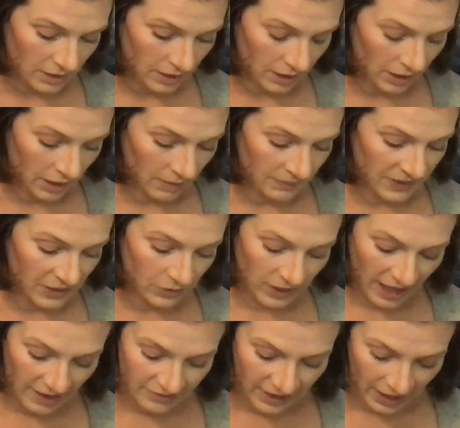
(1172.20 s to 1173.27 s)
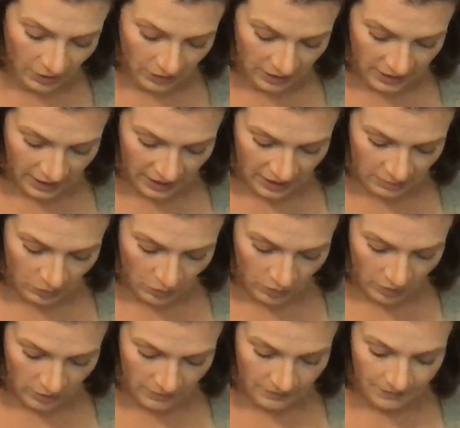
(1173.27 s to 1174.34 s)
um, they don't have an outlet
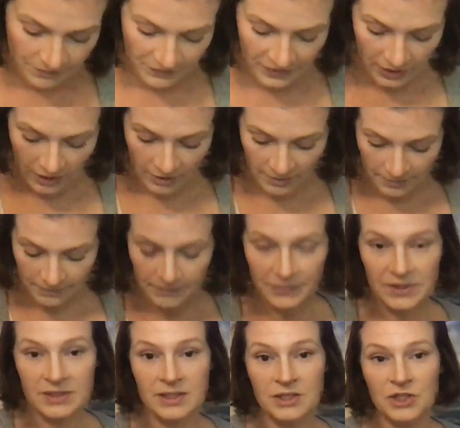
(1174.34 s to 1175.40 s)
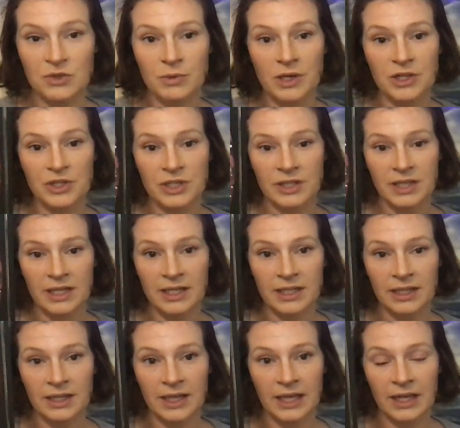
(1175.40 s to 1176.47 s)
anymore. Um, the situation
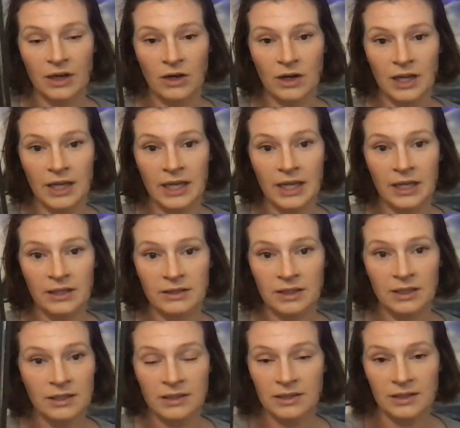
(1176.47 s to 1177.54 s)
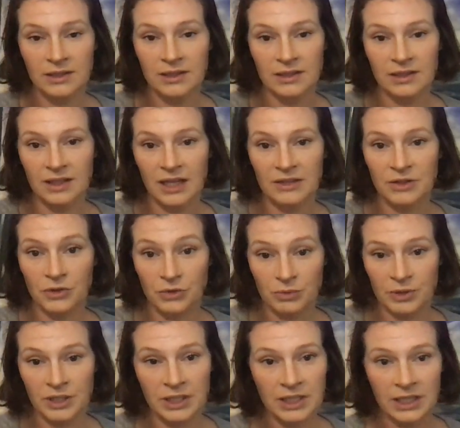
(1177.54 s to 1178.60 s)
that they are in in the
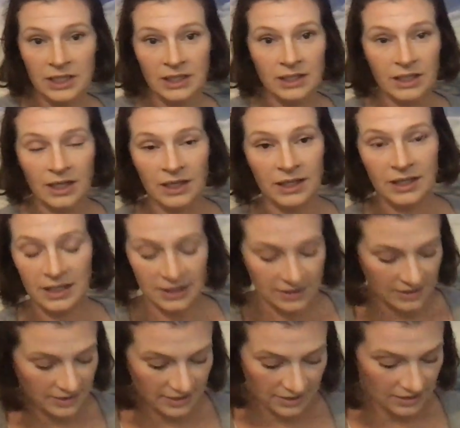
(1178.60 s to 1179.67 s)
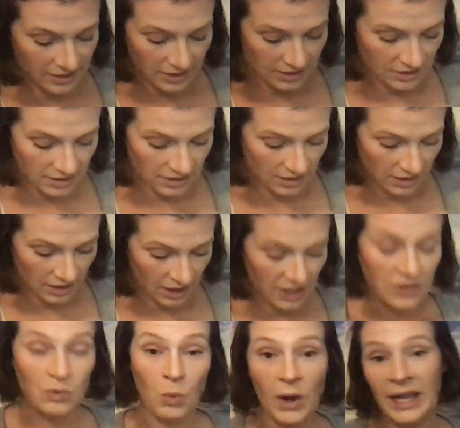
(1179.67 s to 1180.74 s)
3D uh, is
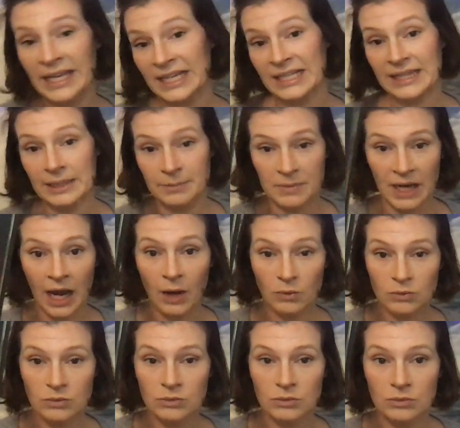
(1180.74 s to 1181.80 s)
is weighing them down.